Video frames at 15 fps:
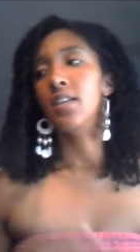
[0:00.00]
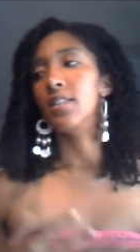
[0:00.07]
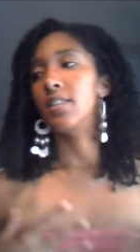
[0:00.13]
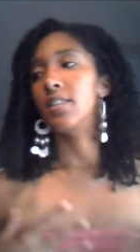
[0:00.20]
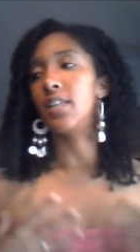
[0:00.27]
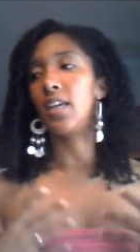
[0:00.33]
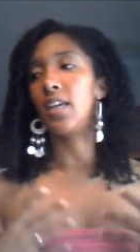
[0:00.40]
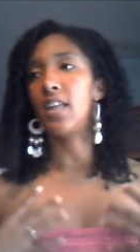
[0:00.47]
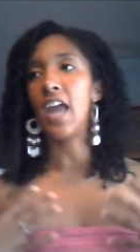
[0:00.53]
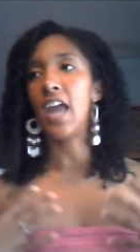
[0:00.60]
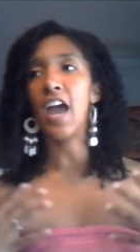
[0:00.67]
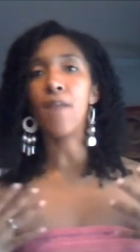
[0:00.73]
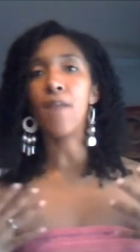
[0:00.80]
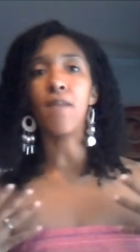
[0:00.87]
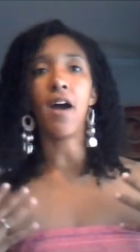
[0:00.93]
Seeing
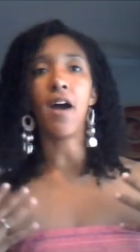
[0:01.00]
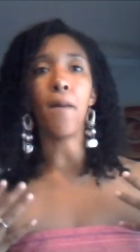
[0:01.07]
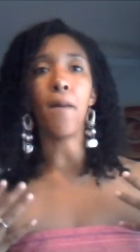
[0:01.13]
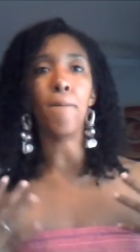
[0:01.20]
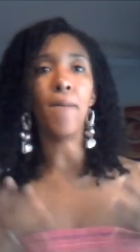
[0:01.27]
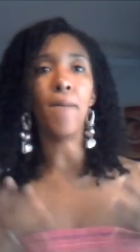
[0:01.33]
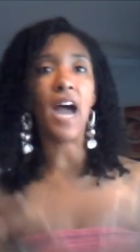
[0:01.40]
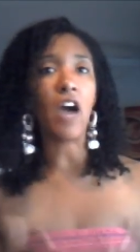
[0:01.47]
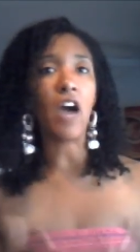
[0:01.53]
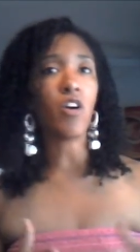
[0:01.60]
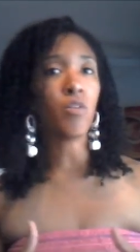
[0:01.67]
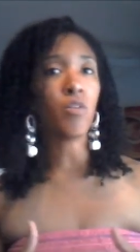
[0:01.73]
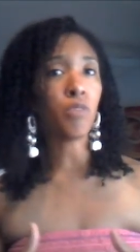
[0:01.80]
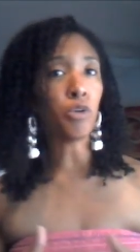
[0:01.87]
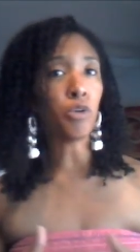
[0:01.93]
how my
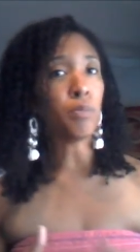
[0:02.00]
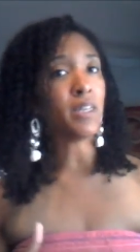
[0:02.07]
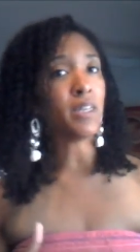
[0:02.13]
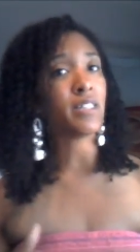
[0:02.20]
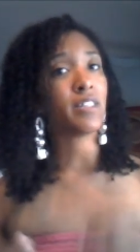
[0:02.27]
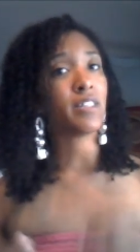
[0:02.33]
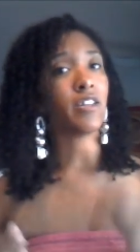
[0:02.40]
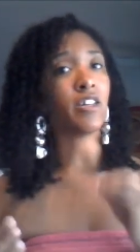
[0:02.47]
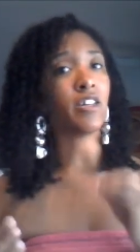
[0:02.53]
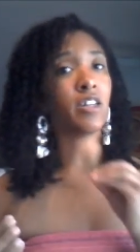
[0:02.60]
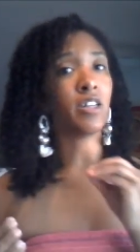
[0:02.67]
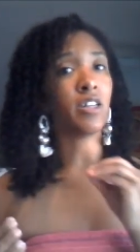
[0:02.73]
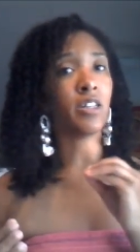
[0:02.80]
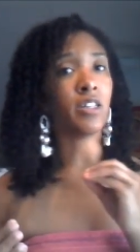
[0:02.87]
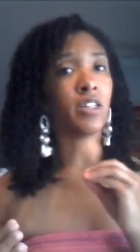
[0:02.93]
bowel movements
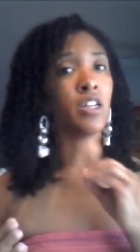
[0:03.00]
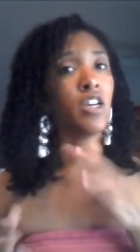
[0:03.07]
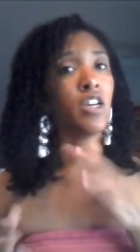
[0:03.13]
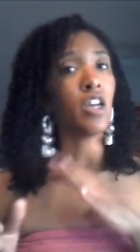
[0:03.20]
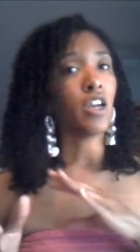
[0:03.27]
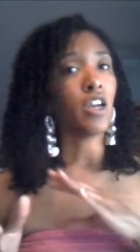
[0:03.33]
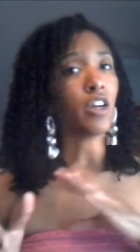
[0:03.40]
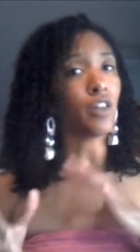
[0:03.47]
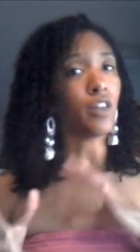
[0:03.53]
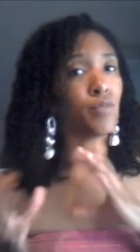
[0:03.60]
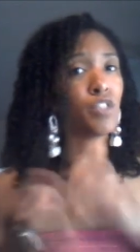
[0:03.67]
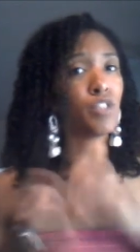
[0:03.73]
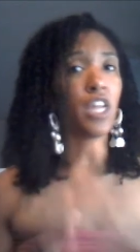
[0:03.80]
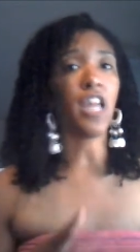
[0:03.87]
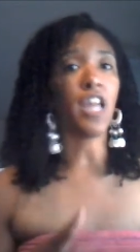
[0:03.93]
are
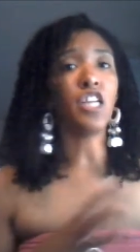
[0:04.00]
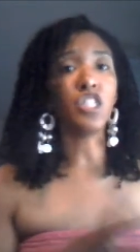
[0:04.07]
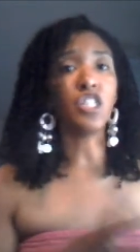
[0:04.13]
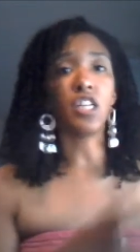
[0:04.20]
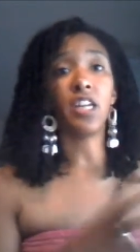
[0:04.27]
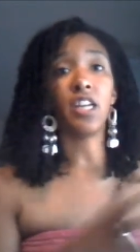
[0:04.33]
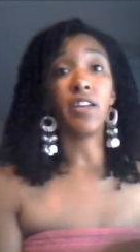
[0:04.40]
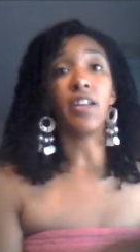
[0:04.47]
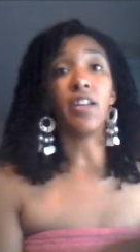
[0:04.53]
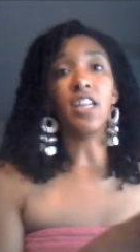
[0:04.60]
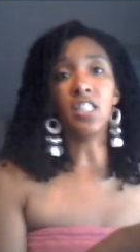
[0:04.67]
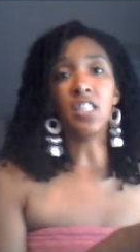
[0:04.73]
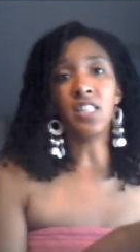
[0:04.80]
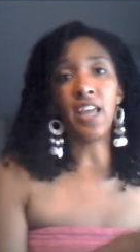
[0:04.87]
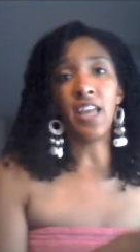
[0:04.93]
changing
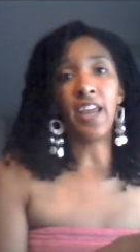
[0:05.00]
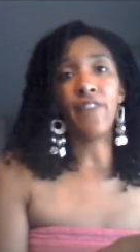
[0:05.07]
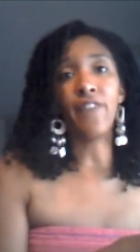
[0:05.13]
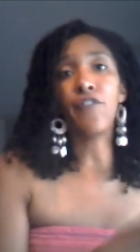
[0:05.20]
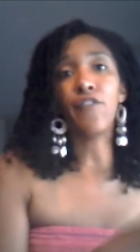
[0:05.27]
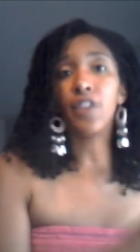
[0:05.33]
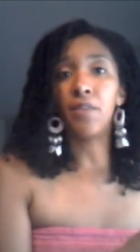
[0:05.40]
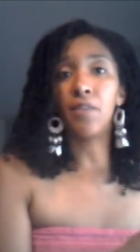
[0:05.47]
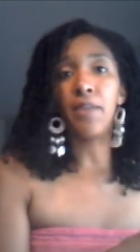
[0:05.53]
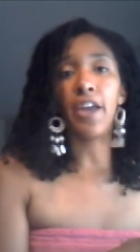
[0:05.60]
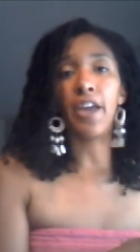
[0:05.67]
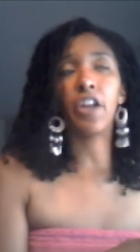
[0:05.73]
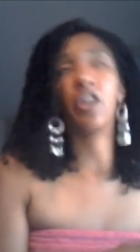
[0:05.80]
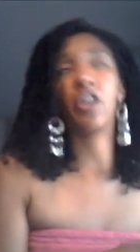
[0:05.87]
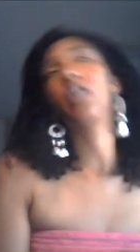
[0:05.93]
each day for the
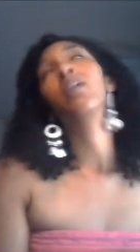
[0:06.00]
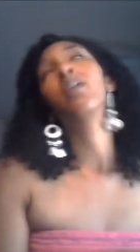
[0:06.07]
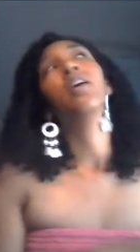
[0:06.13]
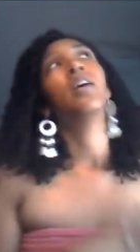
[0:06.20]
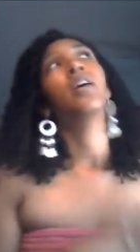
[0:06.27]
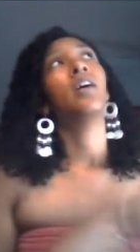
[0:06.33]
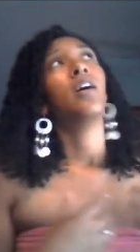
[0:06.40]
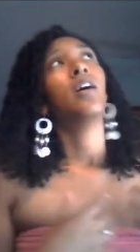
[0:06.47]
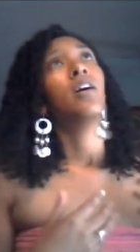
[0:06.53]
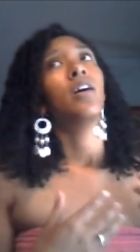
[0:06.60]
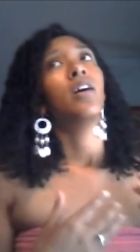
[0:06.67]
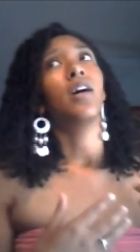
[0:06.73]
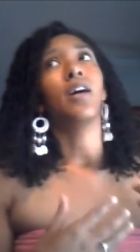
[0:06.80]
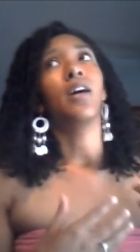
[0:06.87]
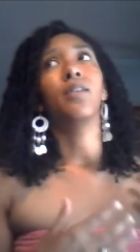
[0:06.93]
better.
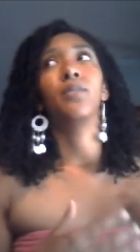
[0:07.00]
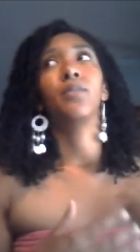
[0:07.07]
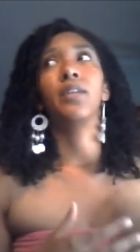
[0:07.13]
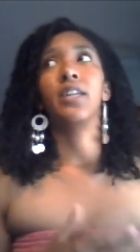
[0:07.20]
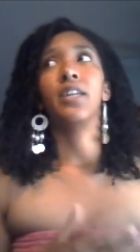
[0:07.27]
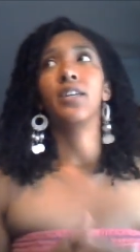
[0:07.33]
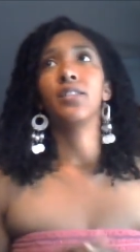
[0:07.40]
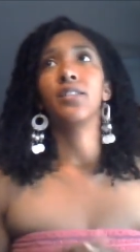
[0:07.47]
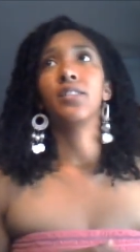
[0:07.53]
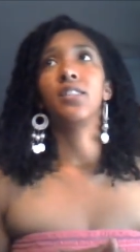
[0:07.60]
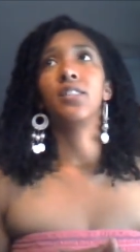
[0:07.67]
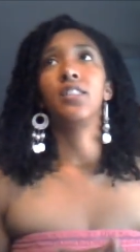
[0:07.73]
What else?